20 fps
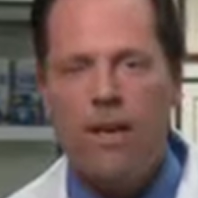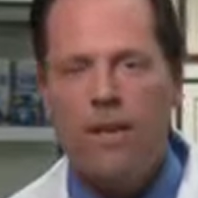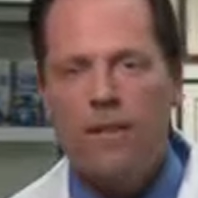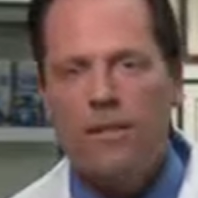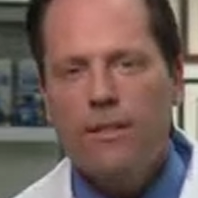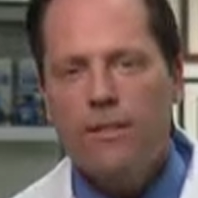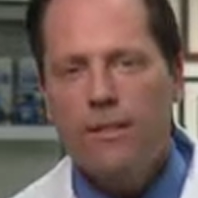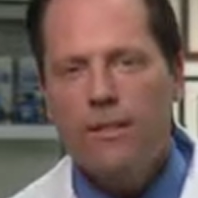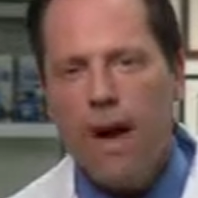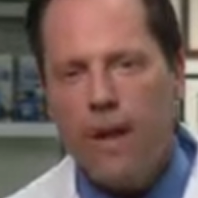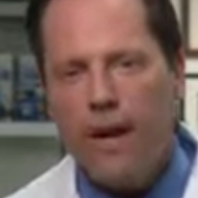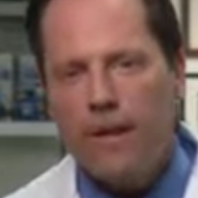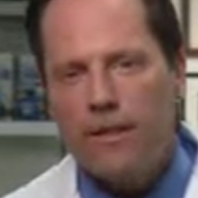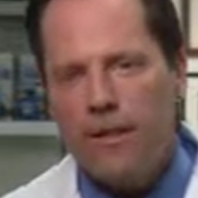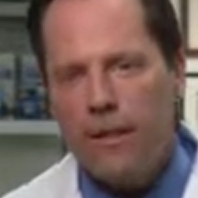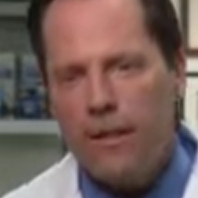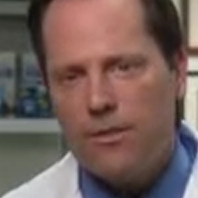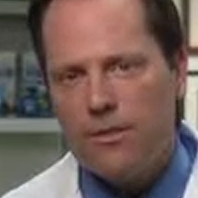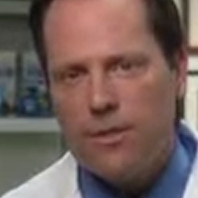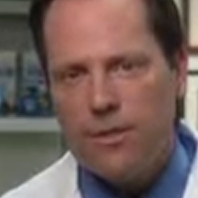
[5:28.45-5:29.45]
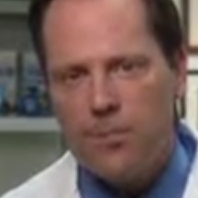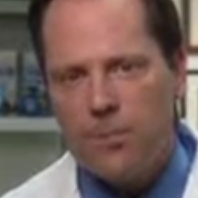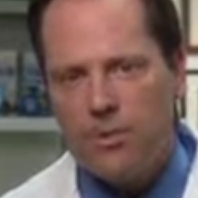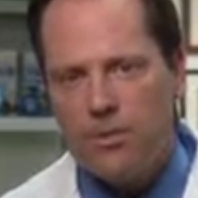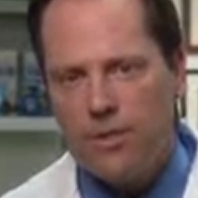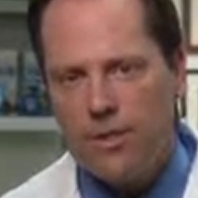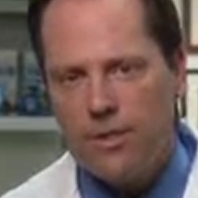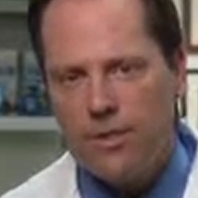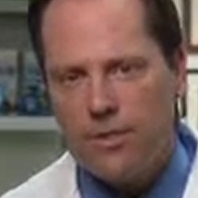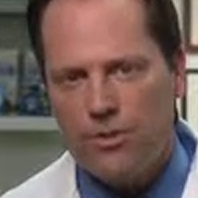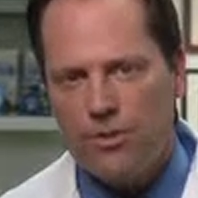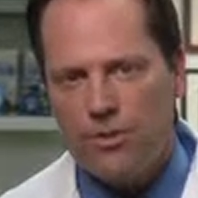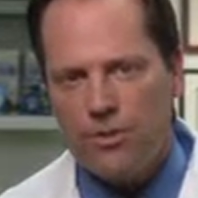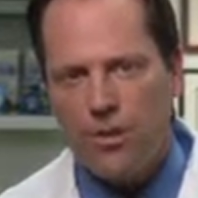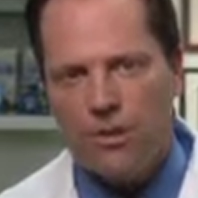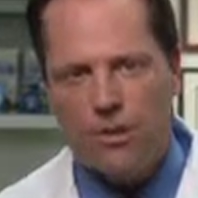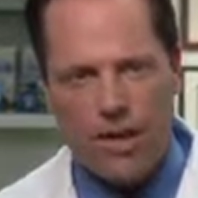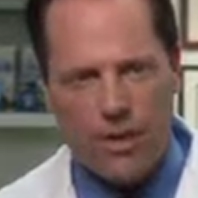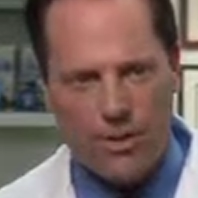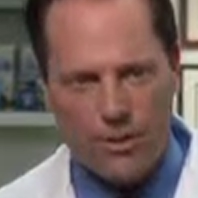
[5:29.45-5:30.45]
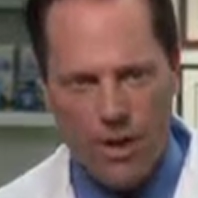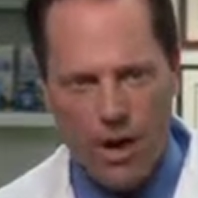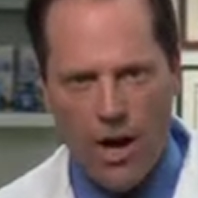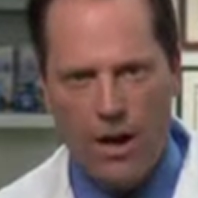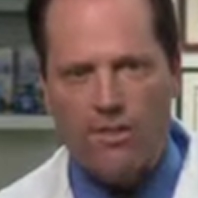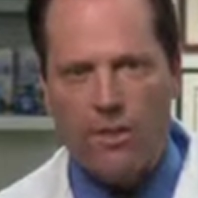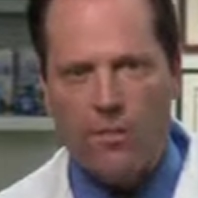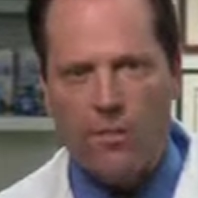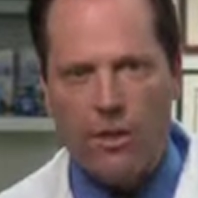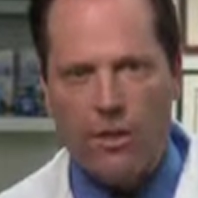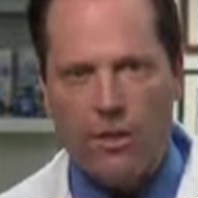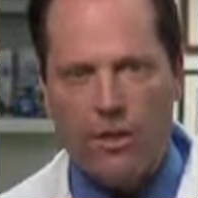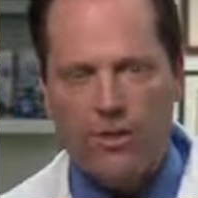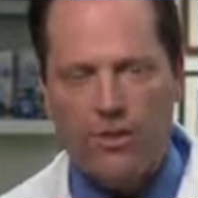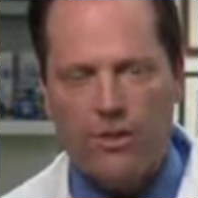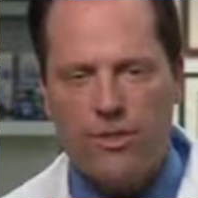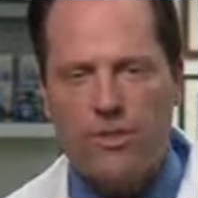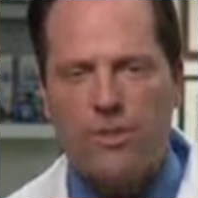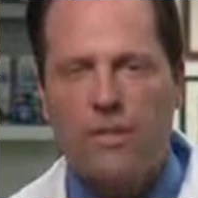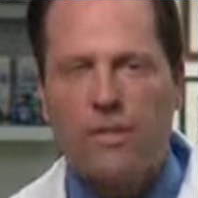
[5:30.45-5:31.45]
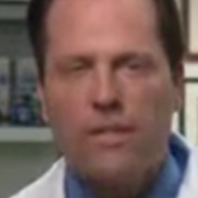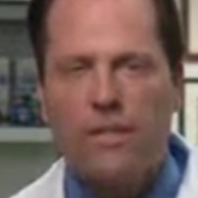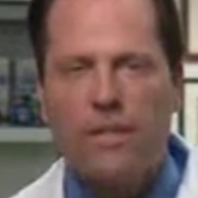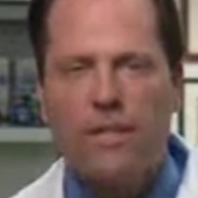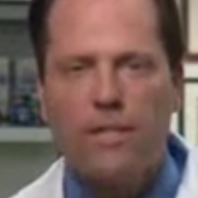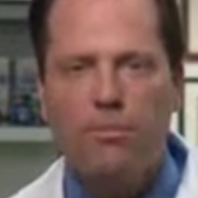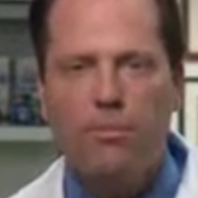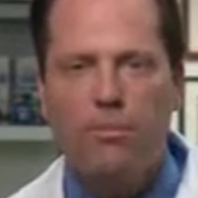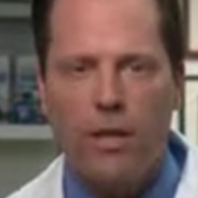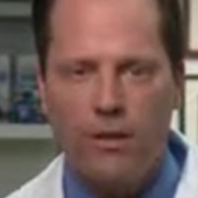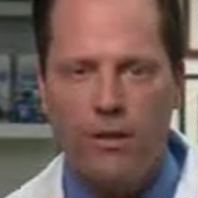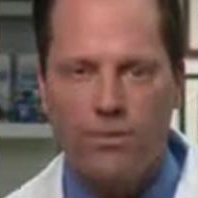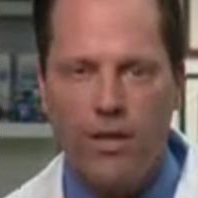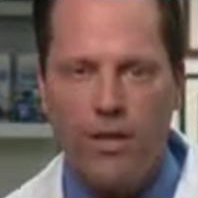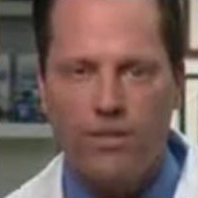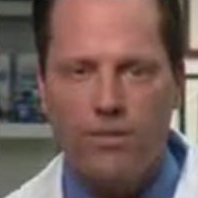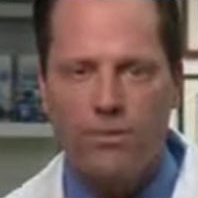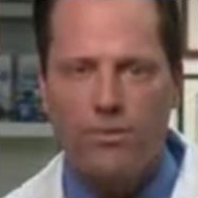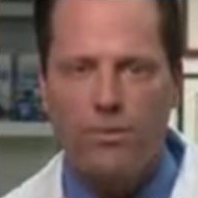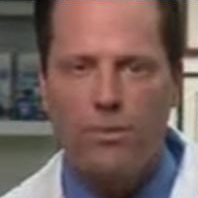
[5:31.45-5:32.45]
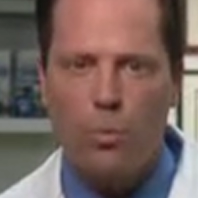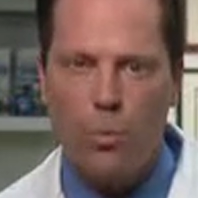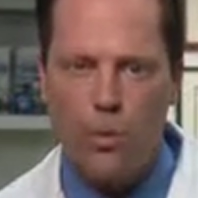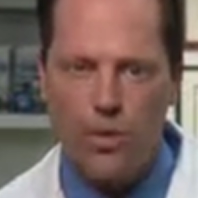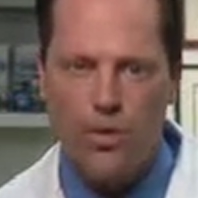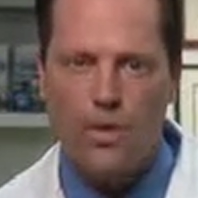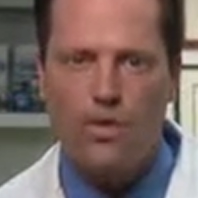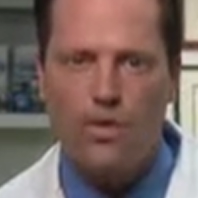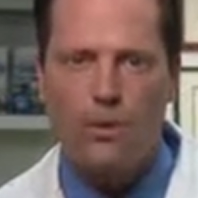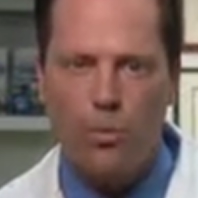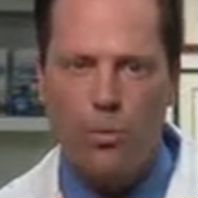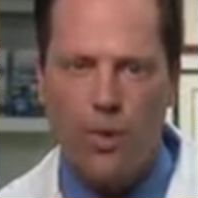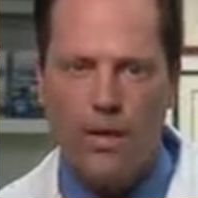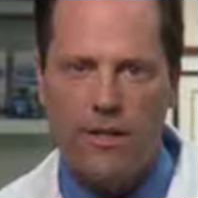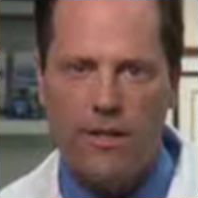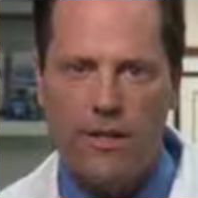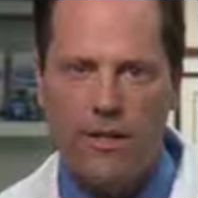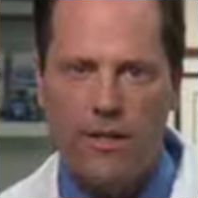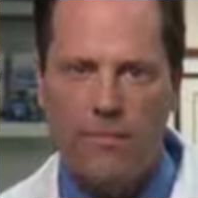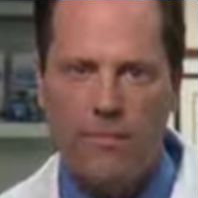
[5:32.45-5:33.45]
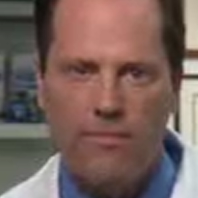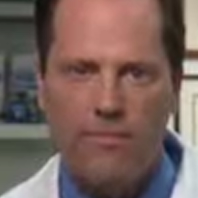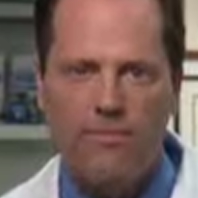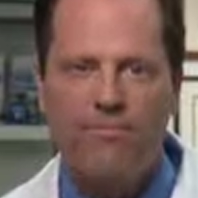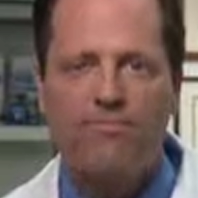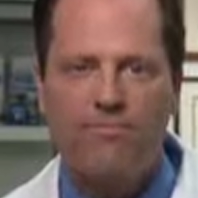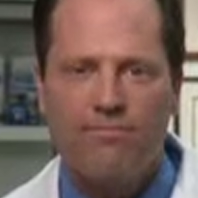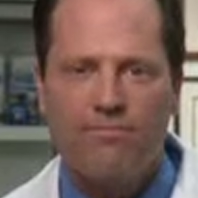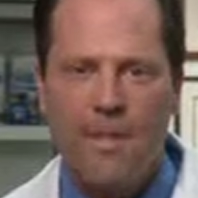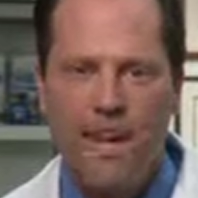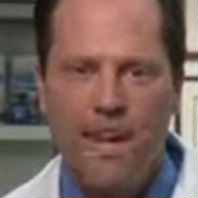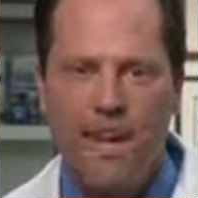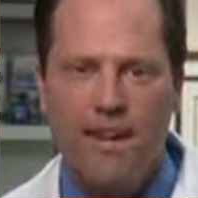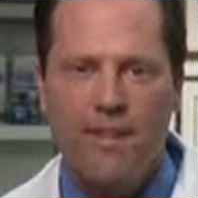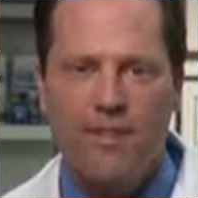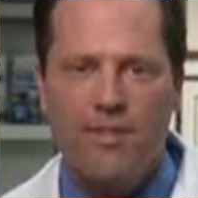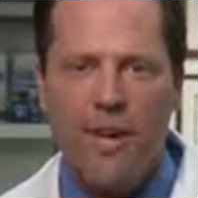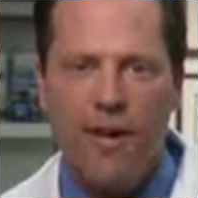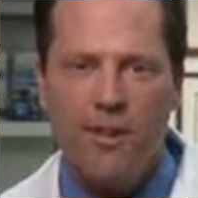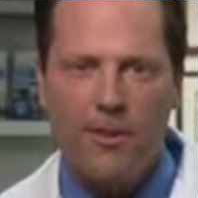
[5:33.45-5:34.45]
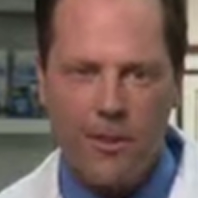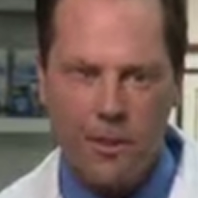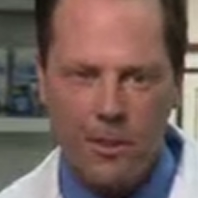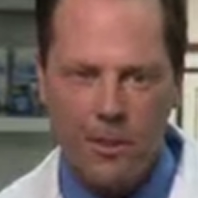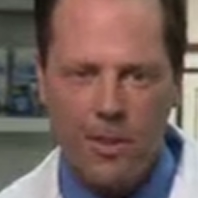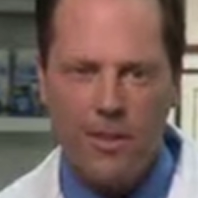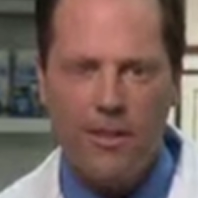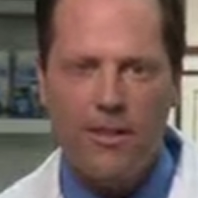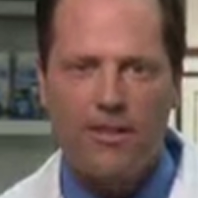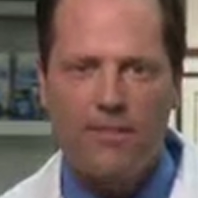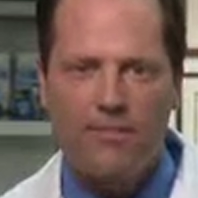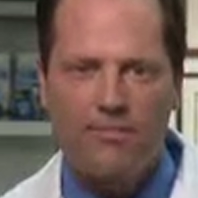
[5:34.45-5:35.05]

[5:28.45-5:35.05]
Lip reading: These diagnostic procedures allow your ophthalmologist to see blood vessels within the retina. Here's how they work.